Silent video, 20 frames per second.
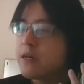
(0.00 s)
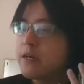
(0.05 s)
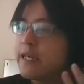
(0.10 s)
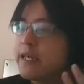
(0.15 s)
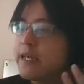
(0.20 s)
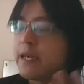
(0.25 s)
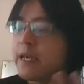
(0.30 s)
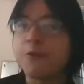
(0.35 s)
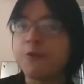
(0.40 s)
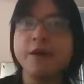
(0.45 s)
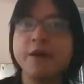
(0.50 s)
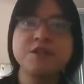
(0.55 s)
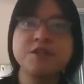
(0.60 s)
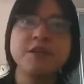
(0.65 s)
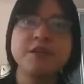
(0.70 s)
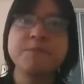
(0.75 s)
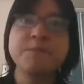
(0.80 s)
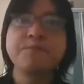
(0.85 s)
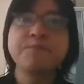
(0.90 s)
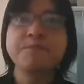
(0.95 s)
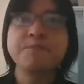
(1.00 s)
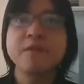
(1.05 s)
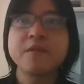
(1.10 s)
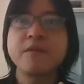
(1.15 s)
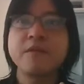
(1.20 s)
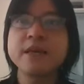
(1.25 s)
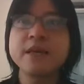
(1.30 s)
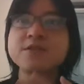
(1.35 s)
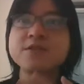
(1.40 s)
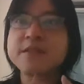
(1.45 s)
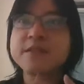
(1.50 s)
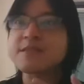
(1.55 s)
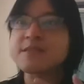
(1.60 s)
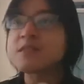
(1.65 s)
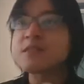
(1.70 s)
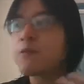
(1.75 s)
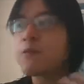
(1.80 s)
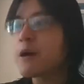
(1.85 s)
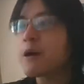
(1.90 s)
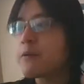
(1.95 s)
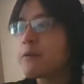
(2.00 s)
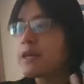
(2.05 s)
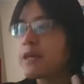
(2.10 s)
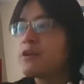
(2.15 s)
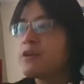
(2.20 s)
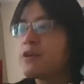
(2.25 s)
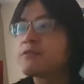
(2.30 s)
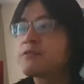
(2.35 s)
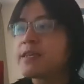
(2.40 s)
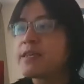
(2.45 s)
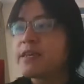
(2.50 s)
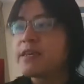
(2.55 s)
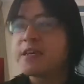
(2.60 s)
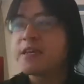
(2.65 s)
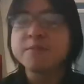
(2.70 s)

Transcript: equation, right? So this is why we are using Hilbert